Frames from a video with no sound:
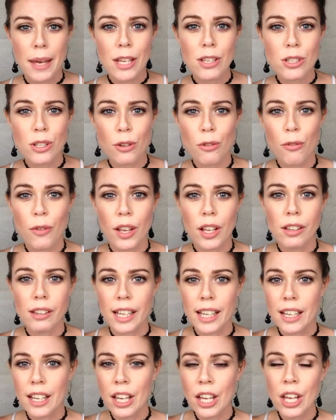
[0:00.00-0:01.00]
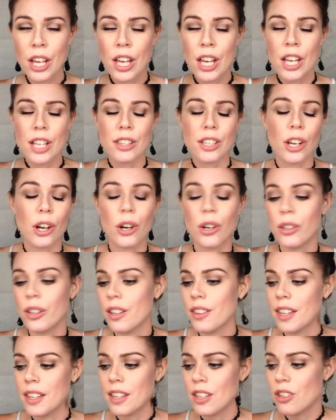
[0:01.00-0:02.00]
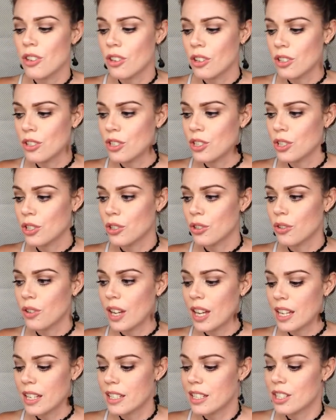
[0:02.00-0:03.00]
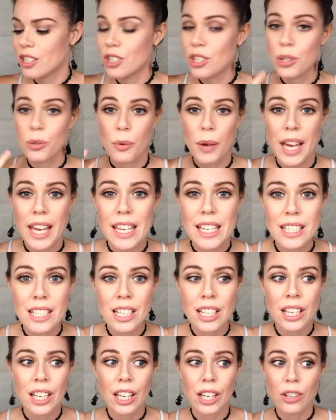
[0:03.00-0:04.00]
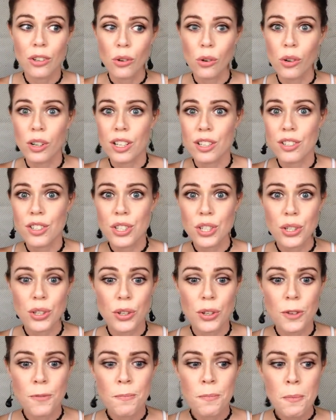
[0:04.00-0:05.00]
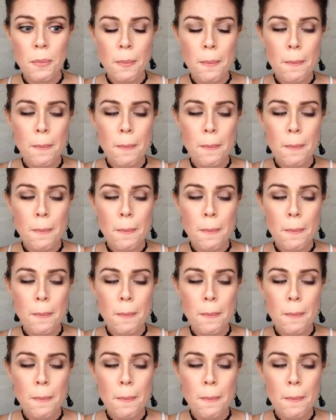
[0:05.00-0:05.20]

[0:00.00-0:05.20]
made you feel like the only thing that you can do is to eat in order to.